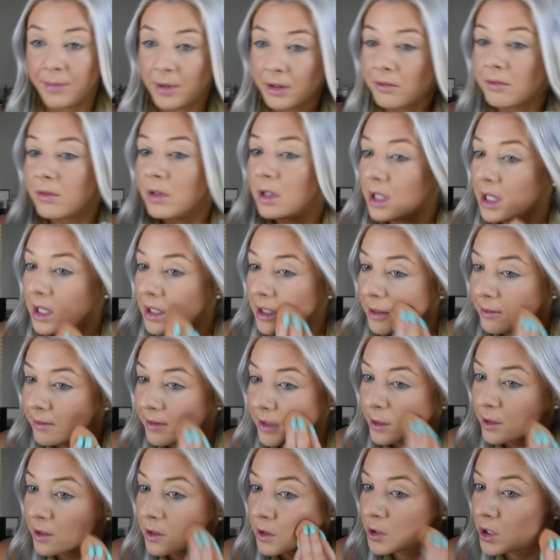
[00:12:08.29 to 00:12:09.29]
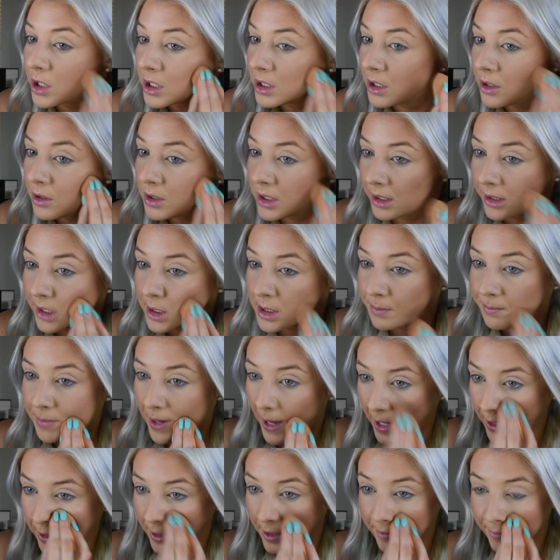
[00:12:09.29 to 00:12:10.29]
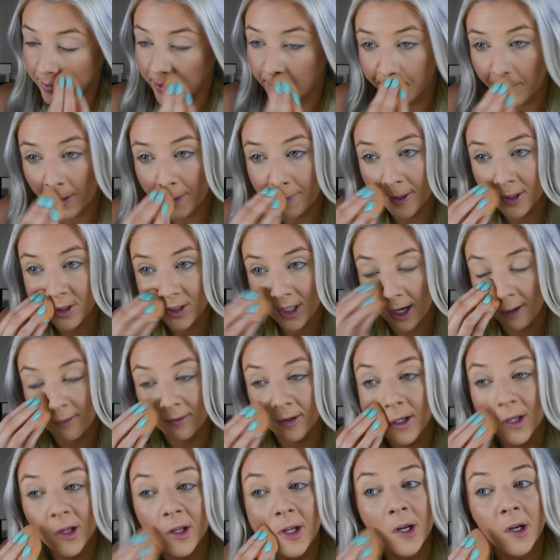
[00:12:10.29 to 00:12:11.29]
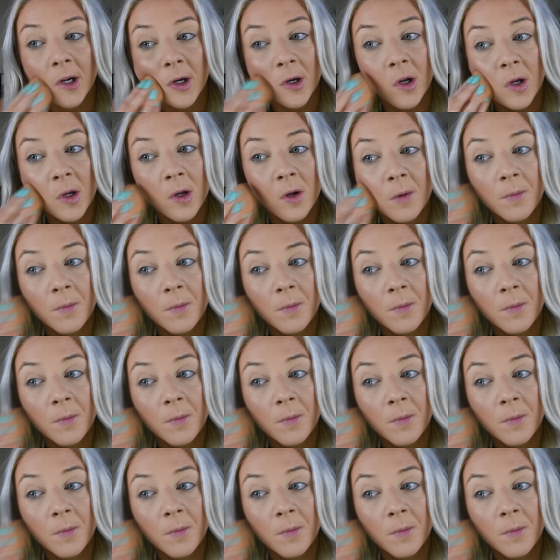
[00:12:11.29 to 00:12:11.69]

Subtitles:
been really loving just using this palette for pretty much everything.